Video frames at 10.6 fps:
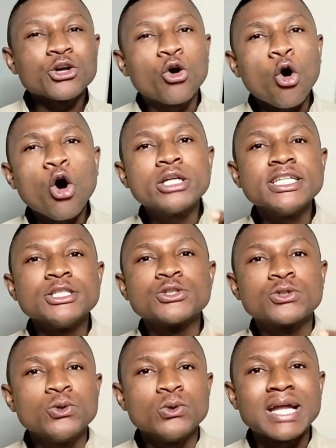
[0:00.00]
God is
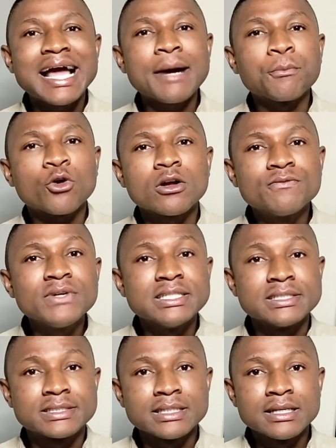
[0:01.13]
good. I am
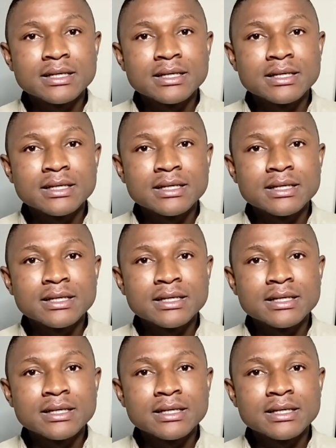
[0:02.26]
convinced.